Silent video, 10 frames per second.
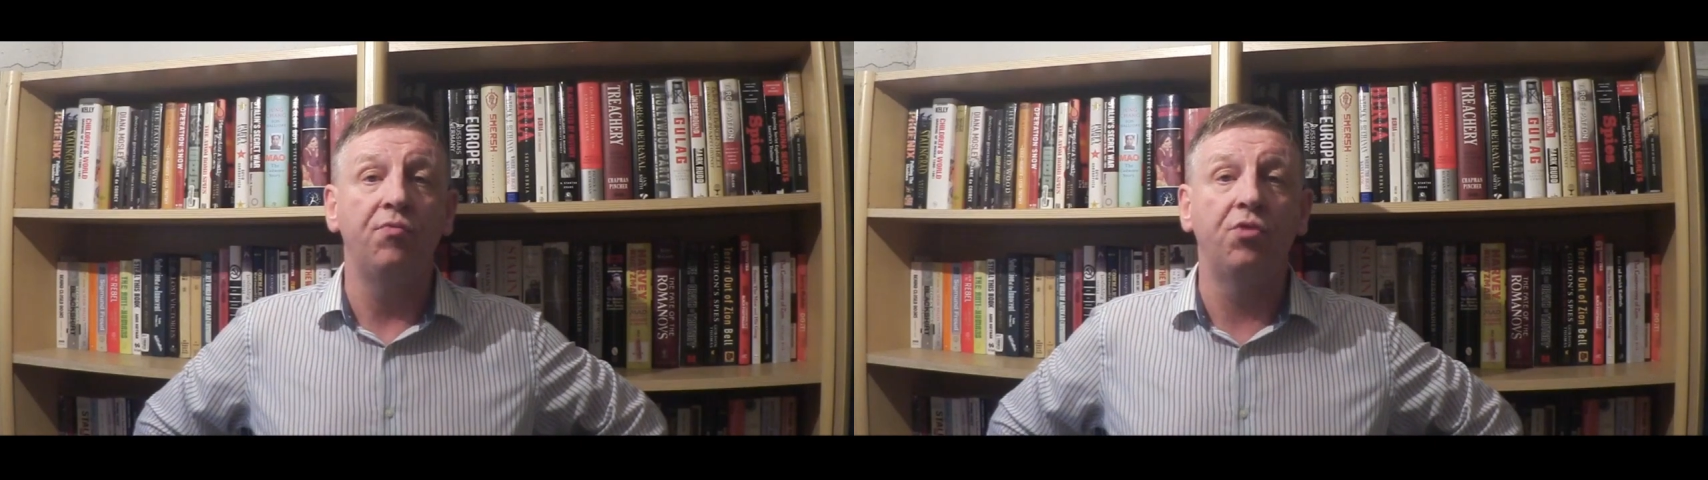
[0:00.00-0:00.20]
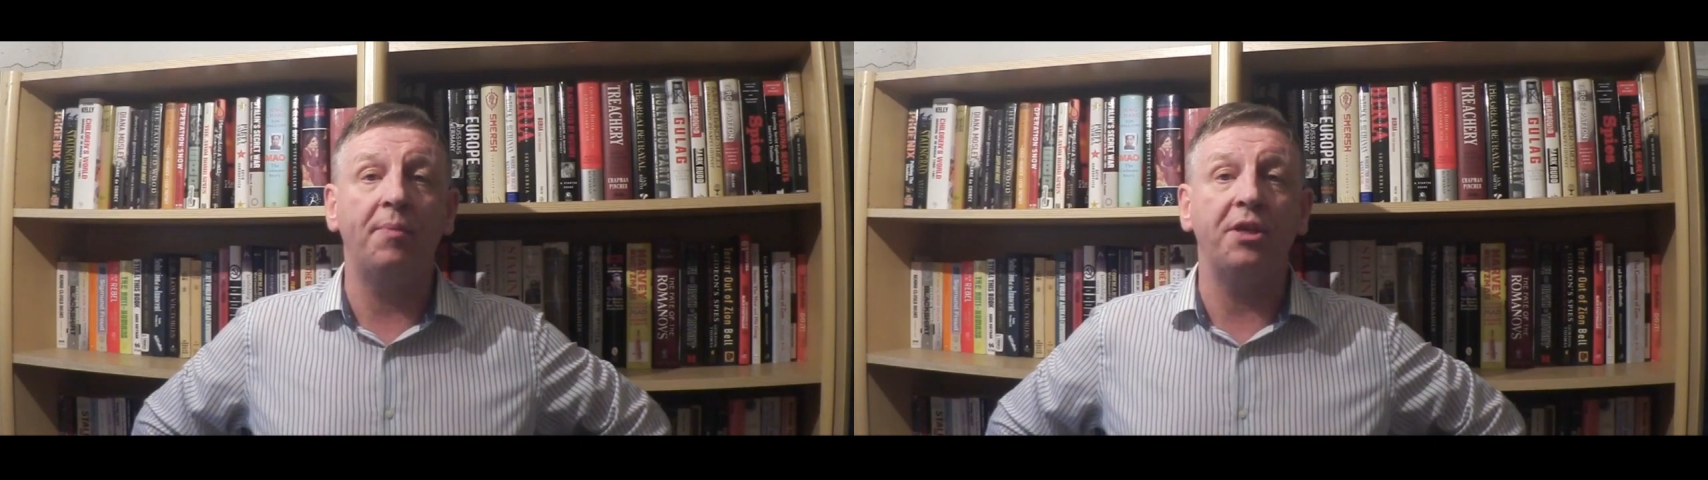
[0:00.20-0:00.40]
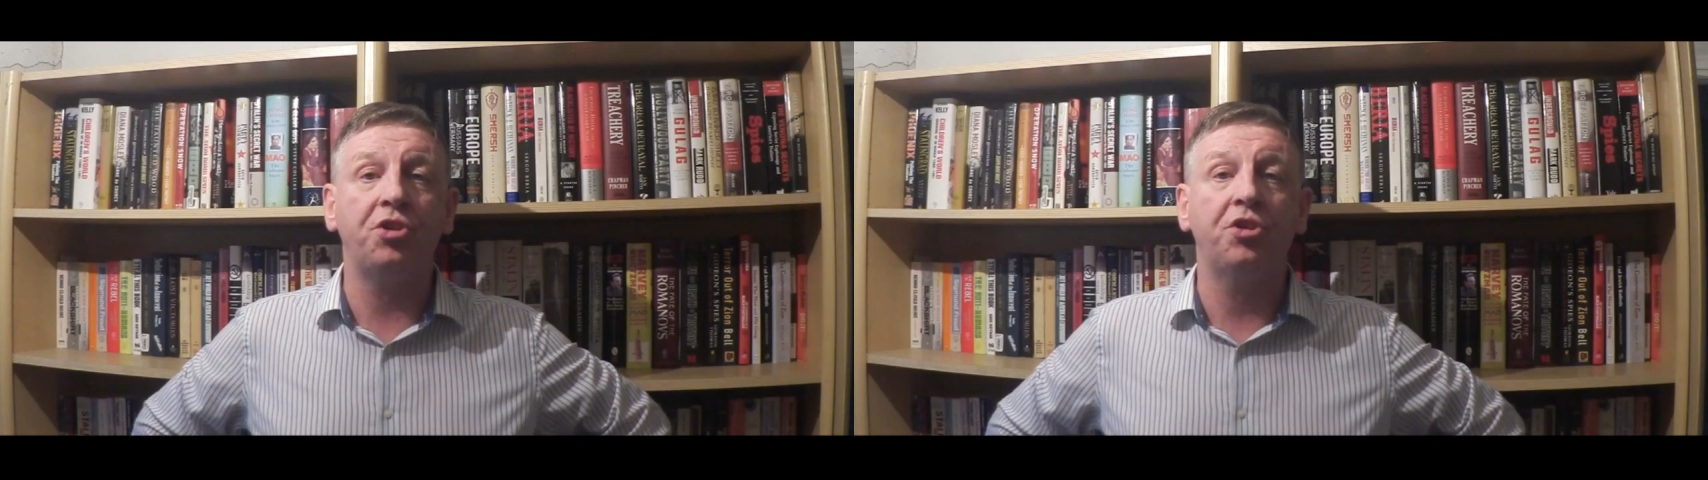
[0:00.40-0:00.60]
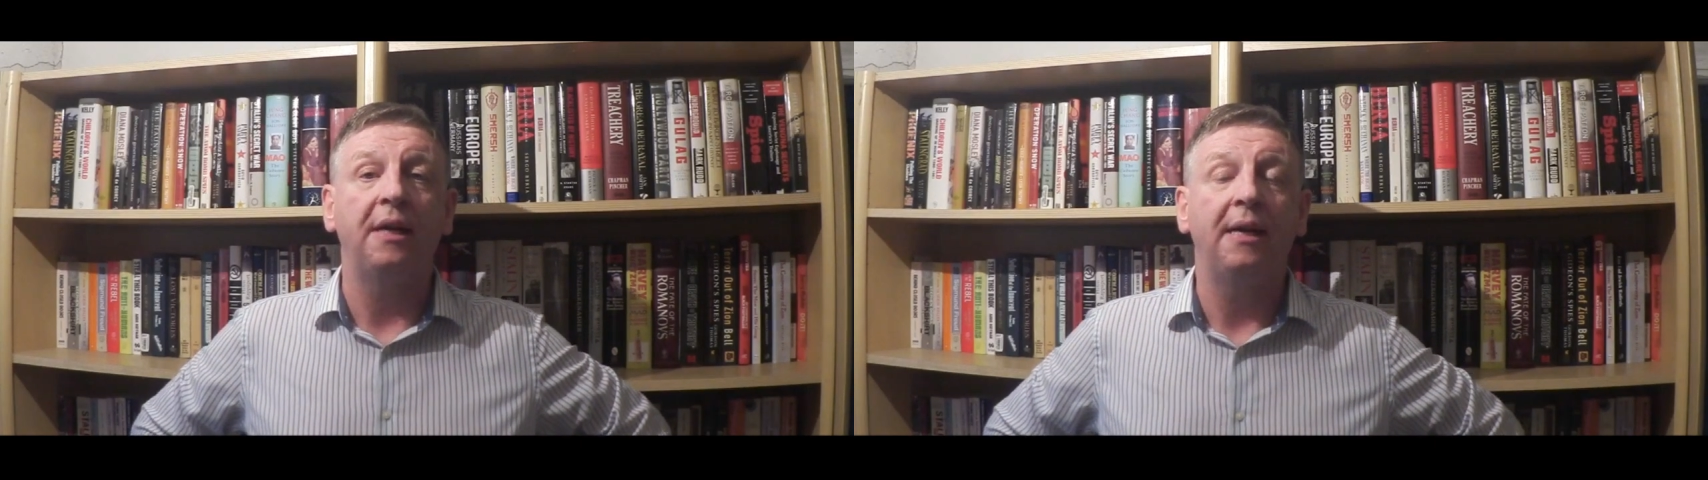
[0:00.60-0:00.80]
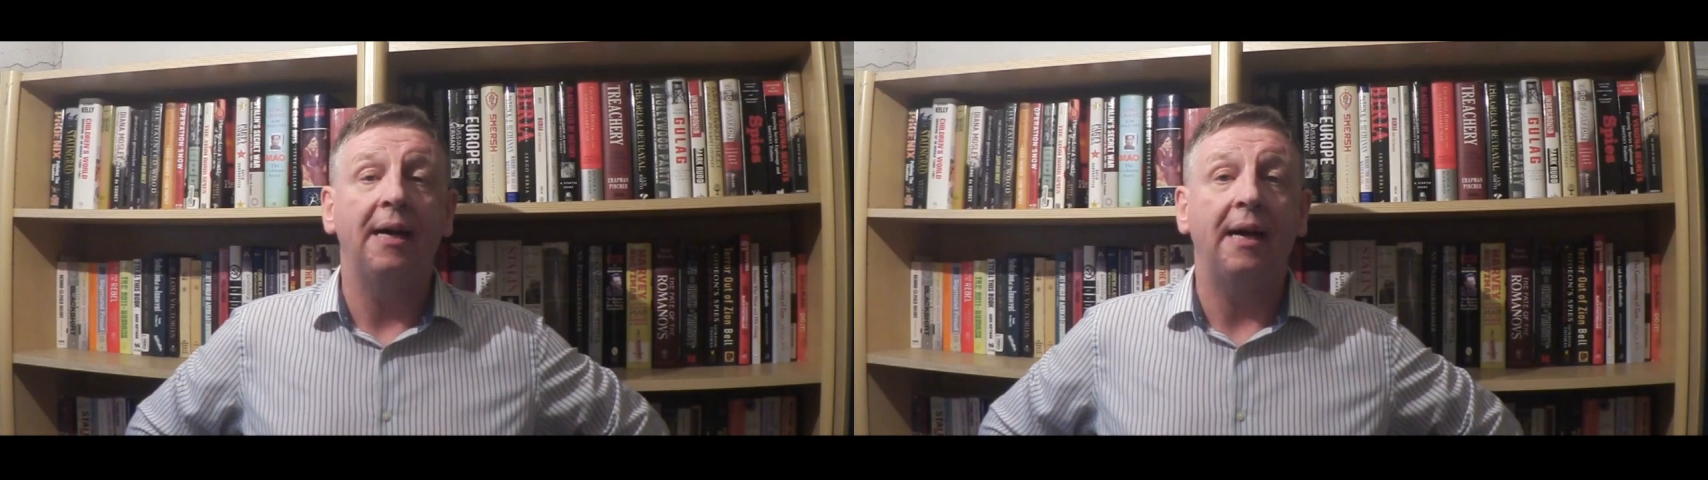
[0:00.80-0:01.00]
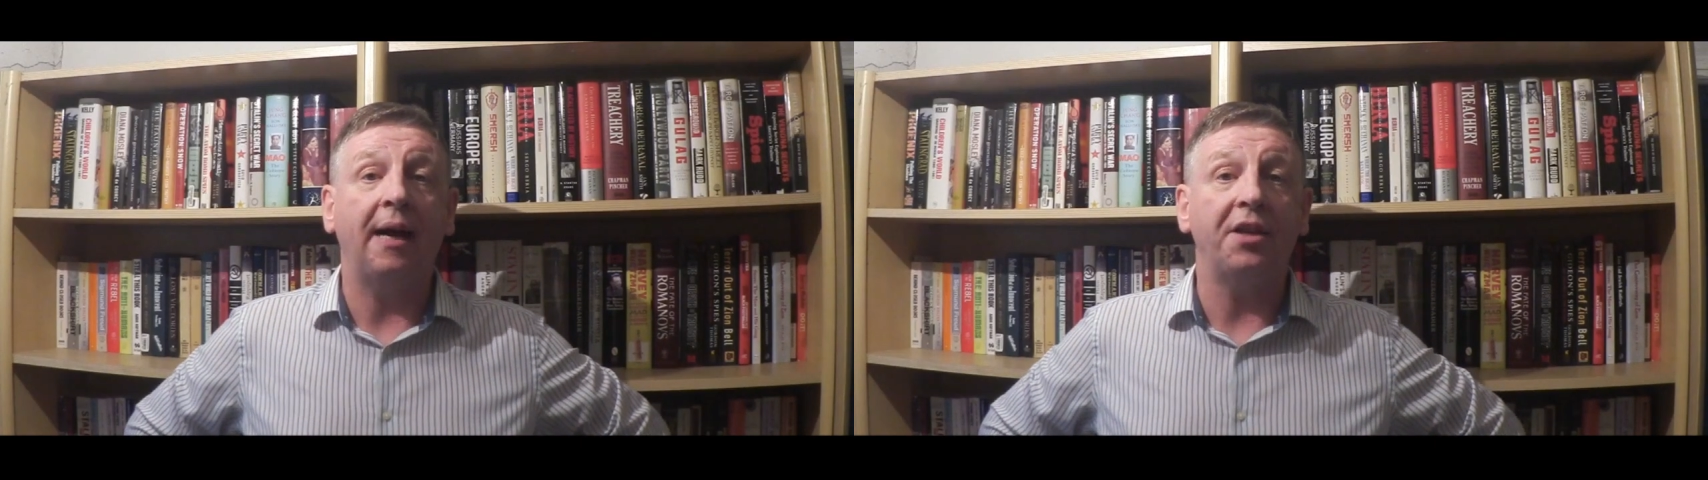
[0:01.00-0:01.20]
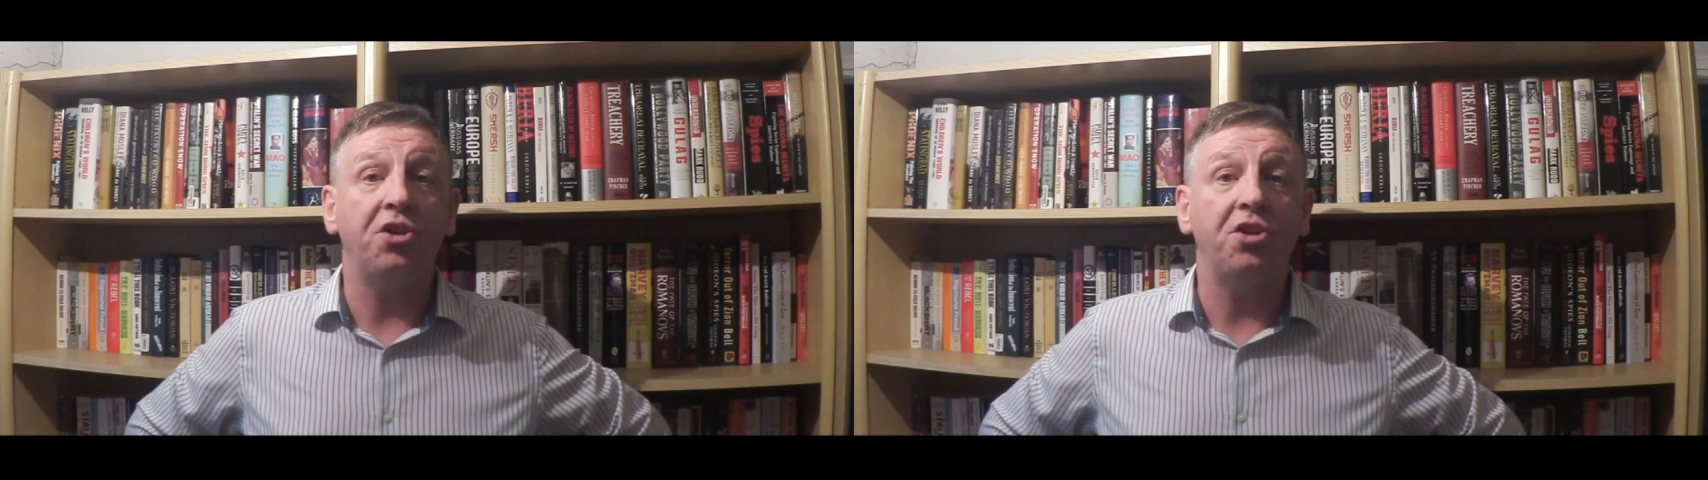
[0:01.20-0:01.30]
rubbish and